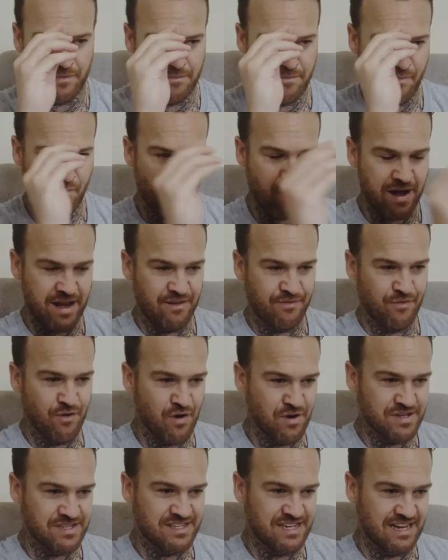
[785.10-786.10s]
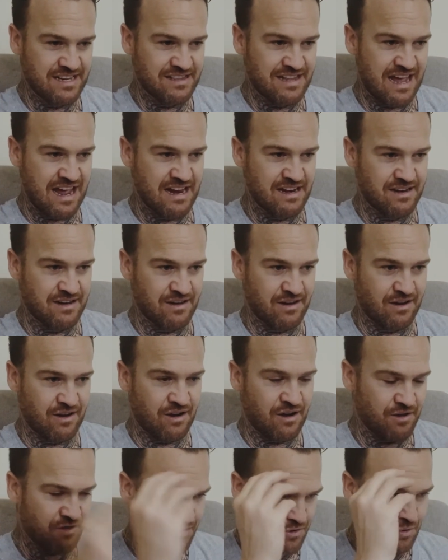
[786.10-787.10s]
When he first said that,
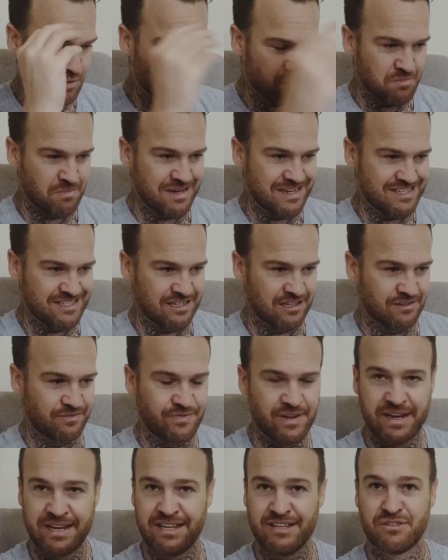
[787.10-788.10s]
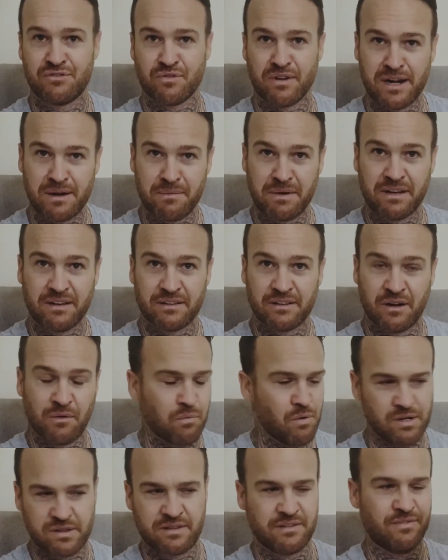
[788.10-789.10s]
I thought to myself that he's dreaming. But
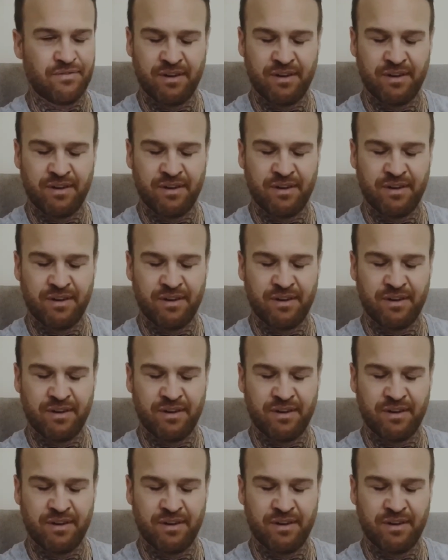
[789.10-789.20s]
what?